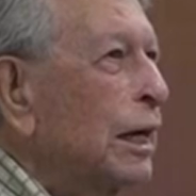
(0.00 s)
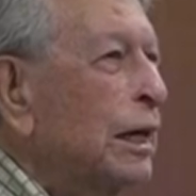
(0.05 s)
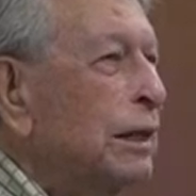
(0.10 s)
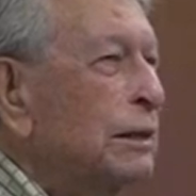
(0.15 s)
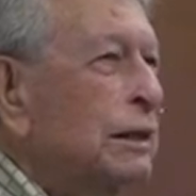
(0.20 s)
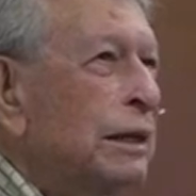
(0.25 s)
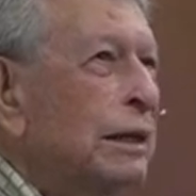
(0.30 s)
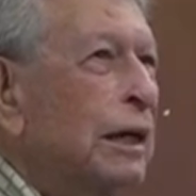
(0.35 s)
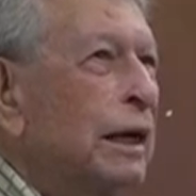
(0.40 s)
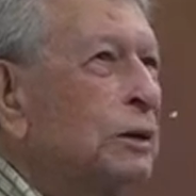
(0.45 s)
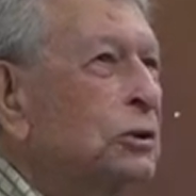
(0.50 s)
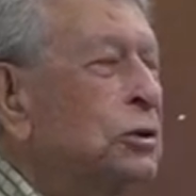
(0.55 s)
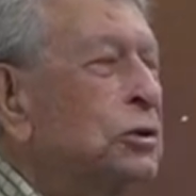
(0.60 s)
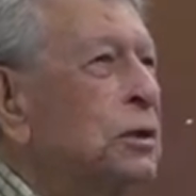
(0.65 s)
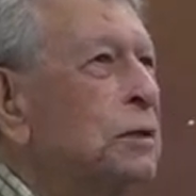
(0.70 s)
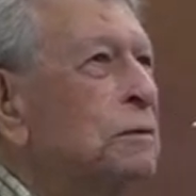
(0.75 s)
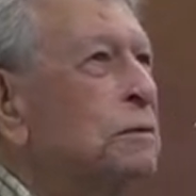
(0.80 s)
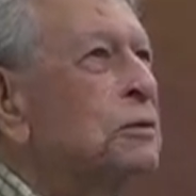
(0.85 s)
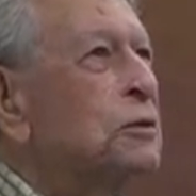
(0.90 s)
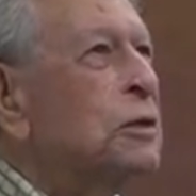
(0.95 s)
I, I should
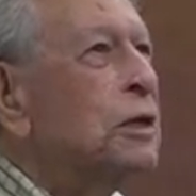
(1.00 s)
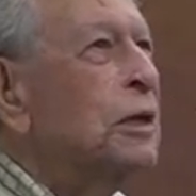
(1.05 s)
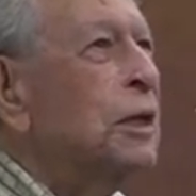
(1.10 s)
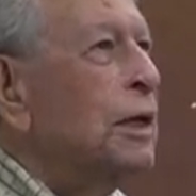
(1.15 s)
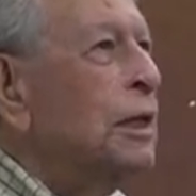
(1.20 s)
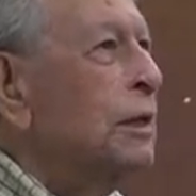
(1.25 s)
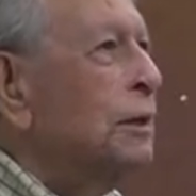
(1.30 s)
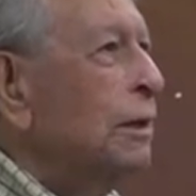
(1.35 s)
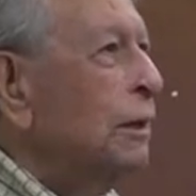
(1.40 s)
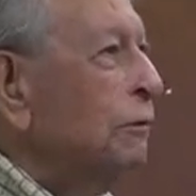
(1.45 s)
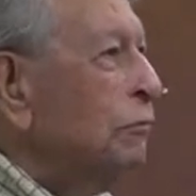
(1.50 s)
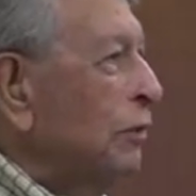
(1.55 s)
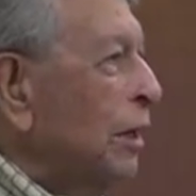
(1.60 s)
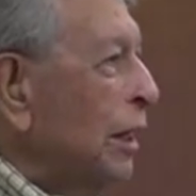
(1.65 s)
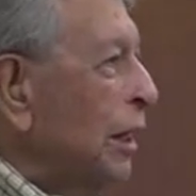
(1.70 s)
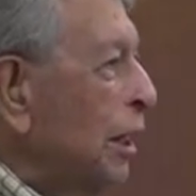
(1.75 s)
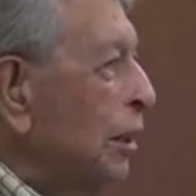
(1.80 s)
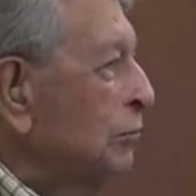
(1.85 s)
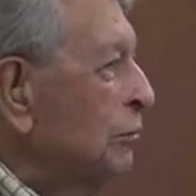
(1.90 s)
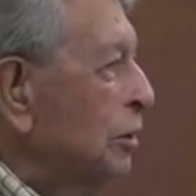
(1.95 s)
have said, if
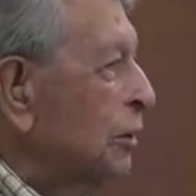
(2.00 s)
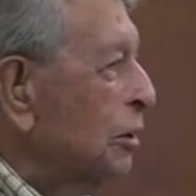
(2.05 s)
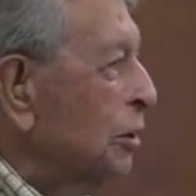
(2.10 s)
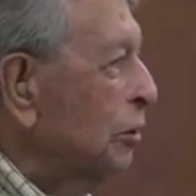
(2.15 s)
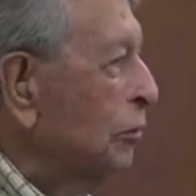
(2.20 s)
I haven't